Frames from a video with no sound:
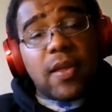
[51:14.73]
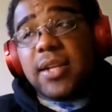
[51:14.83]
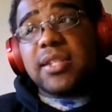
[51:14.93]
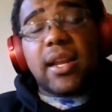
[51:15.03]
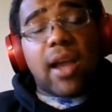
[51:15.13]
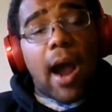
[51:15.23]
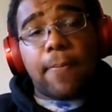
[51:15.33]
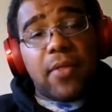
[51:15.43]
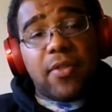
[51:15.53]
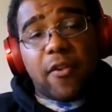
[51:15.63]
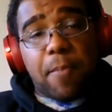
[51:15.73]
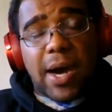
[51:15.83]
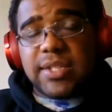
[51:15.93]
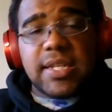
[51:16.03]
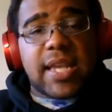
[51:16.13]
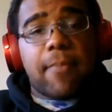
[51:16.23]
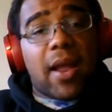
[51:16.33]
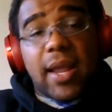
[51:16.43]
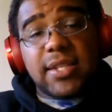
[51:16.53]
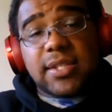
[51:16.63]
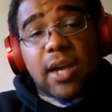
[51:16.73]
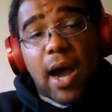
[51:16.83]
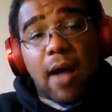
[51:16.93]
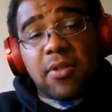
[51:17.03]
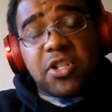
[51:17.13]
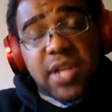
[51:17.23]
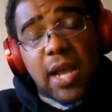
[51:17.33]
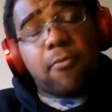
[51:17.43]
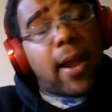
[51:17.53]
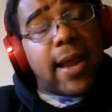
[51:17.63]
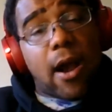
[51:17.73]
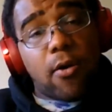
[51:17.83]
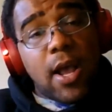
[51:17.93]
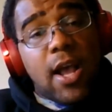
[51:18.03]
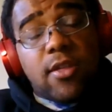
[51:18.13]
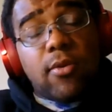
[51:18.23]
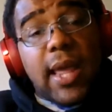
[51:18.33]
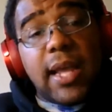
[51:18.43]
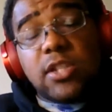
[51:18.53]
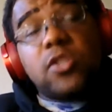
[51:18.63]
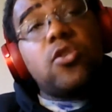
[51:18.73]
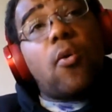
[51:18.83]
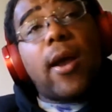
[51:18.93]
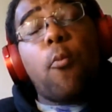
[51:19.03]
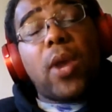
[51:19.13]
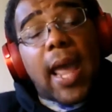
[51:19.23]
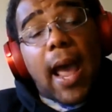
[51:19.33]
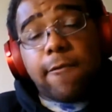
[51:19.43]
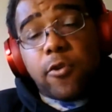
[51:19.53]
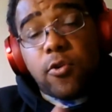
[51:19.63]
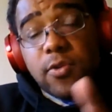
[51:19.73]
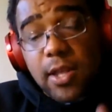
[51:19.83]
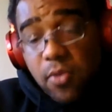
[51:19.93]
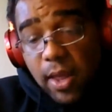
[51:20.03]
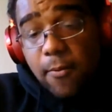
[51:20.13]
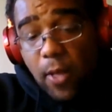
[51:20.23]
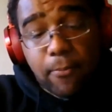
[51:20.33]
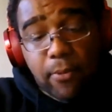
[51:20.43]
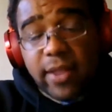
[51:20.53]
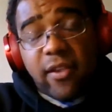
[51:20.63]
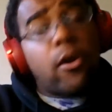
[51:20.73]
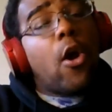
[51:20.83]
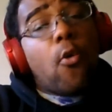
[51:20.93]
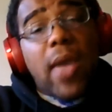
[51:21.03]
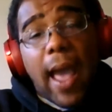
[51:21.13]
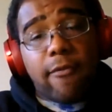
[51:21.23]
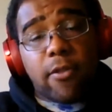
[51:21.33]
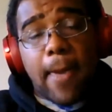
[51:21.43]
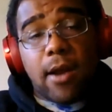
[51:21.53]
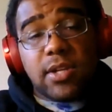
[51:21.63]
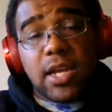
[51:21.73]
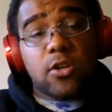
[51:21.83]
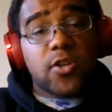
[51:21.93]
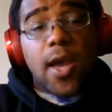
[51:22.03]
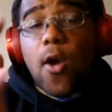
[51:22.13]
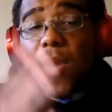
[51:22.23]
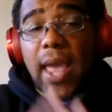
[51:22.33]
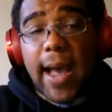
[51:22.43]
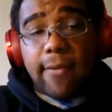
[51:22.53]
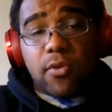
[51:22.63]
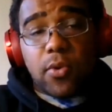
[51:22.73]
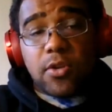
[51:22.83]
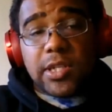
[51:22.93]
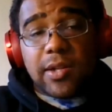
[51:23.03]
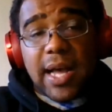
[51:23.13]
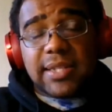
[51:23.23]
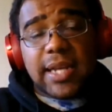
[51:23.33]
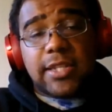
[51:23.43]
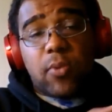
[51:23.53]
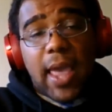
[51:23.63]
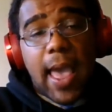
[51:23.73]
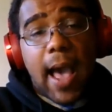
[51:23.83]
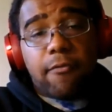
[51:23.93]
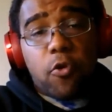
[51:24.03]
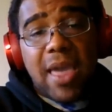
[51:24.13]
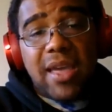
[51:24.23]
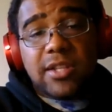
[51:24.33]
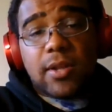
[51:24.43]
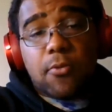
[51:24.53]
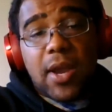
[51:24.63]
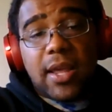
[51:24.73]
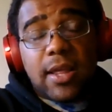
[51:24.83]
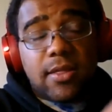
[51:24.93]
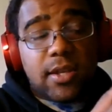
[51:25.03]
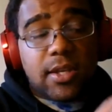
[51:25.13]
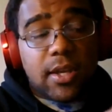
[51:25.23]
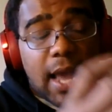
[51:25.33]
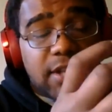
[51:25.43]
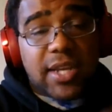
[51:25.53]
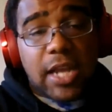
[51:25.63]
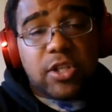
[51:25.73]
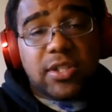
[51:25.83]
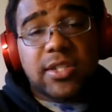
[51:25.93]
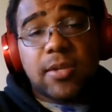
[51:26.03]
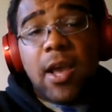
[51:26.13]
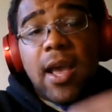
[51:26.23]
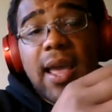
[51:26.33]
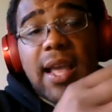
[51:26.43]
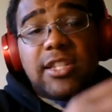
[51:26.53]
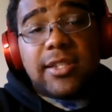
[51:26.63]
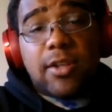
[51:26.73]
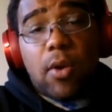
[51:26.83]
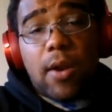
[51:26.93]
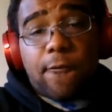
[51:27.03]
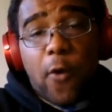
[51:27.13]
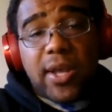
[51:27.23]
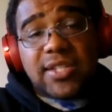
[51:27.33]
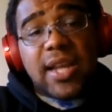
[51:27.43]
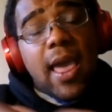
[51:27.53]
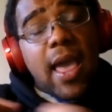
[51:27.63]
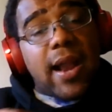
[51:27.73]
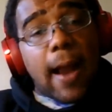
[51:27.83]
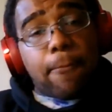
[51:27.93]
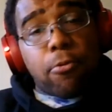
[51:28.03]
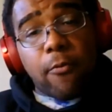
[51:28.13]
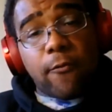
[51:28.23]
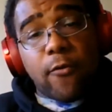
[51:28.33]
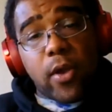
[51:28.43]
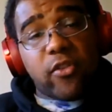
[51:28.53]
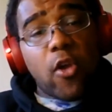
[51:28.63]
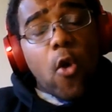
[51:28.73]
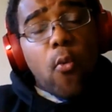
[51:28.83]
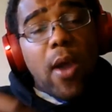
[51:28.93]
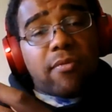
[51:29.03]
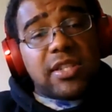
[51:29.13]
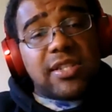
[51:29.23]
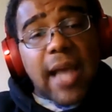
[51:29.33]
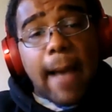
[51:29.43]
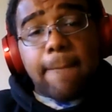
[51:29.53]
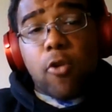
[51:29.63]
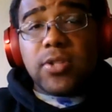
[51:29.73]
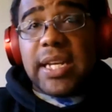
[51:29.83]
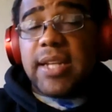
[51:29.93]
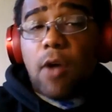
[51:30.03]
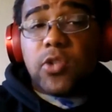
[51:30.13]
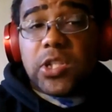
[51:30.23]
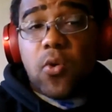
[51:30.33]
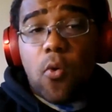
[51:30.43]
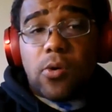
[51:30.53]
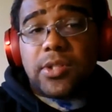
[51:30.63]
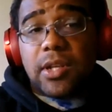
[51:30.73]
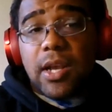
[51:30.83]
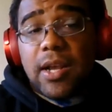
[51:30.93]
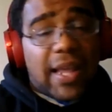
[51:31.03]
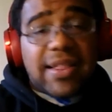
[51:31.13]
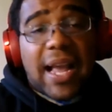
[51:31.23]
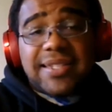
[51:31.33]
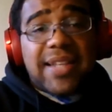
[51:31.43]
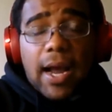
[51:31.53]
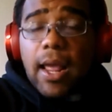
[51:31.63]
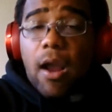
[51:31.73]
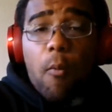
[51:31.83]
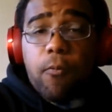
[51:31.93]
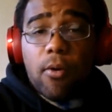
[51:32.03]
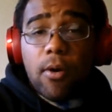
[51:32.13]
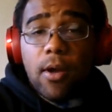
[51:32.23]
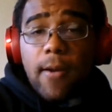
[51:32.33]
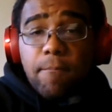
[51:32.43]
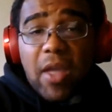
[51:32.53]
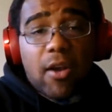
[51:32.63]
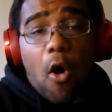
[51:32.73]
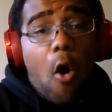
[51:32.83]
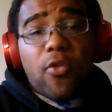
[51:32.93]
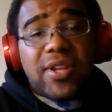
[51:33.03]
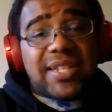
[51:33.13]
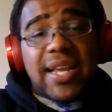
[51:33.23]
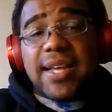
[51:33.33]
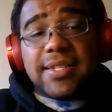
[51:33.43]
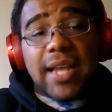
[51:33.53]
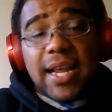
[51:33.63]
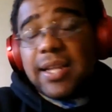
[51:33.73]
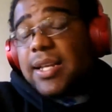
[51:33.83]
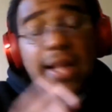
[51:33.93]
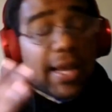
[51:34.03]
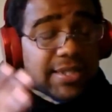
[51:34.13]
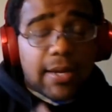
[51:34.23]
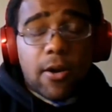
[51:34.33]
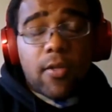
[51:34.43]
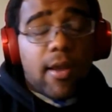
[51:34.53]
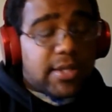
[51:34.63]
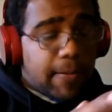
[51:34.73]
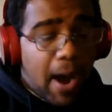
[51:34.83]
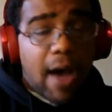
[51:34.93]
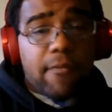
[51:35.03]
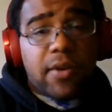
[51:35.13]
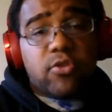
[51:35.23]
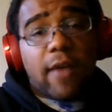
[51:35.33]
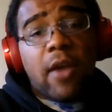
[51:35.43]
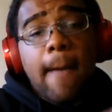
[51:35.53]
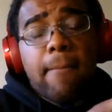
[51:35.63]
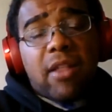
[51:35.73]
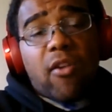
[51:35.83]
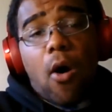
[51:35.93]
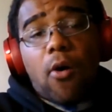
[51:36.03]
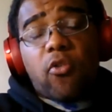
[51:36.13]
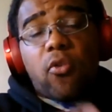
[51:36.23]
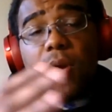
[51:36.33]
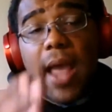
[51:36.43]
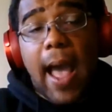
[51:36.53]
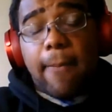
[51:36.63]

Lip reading: then they just get caught up in this Ponzi scheme that is college debt right now. There is no help. We have to, like Brandon said, we have to pay our teachers. We have to reduce class sizes. We have to make it so that way the education system is student focused and not profit focused. We have to stop closing down schools. Like, that's not helpful. Like, all this is, like I said earlier, it's a poverty draft, but it's also